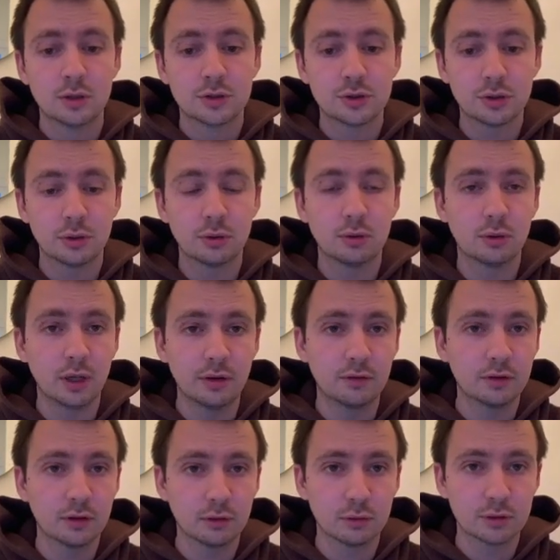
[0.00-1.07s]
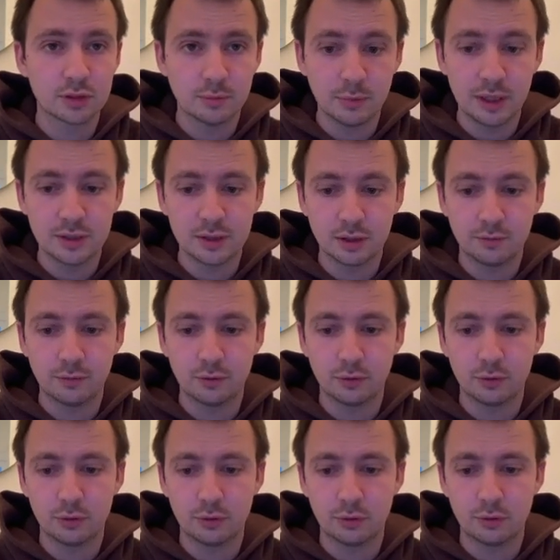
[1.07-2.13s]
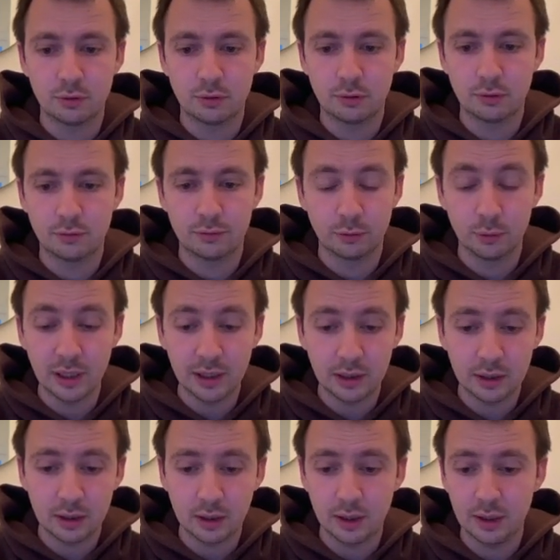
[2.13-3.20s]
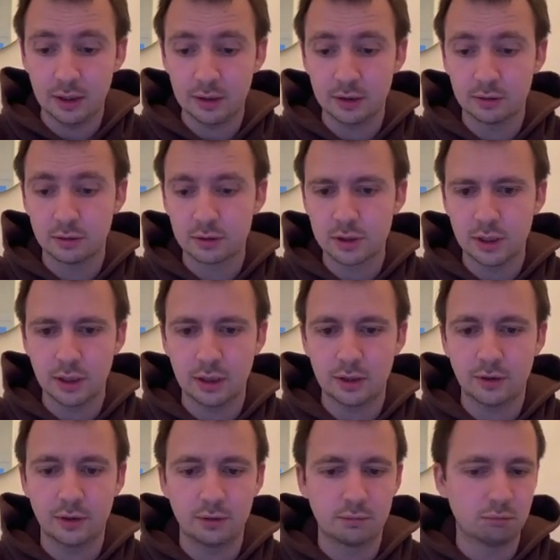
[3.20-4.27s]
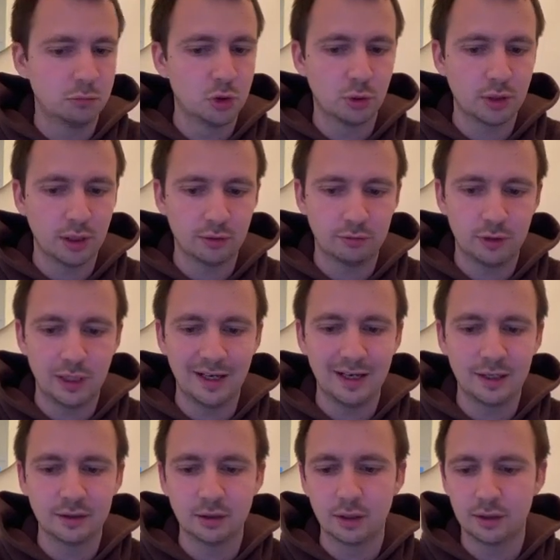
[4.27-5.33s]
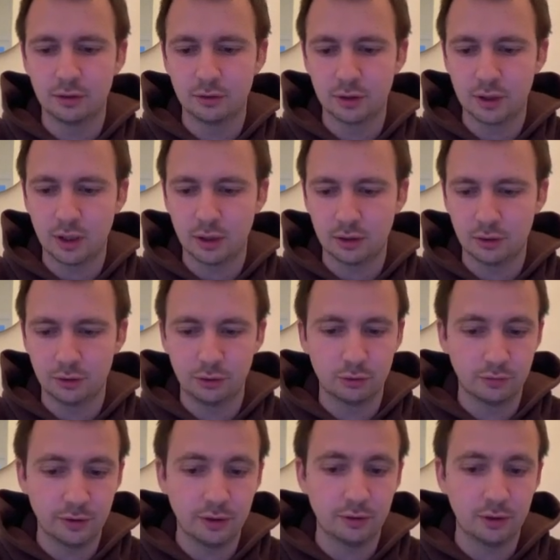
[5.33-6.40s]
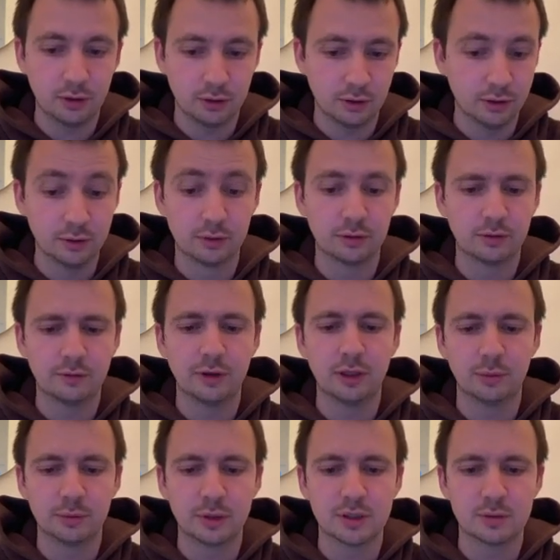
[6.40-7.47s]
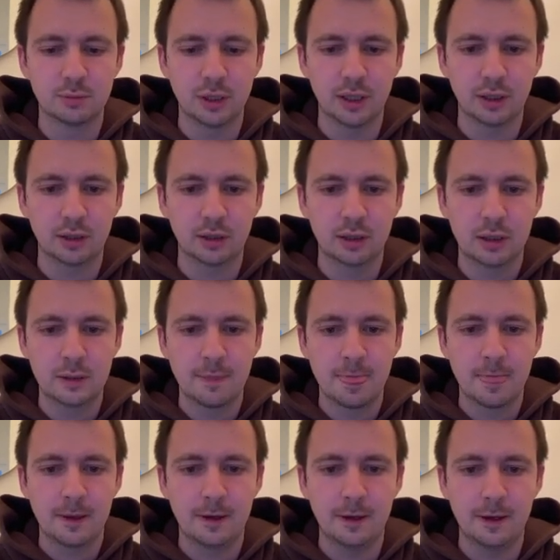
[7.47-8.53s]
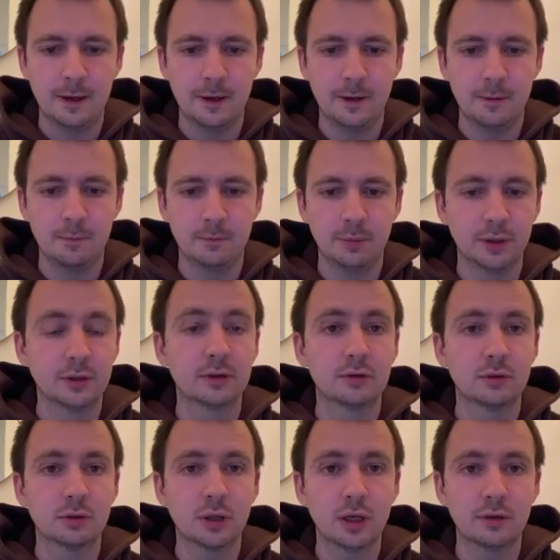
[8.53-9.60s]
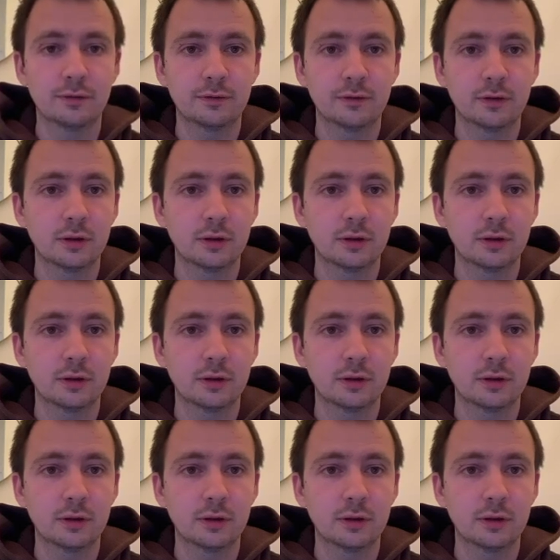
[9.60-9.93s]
So everything looks amazing for black, and it looks like you can't really add another attacker. You're very underdeveloped as black. But you have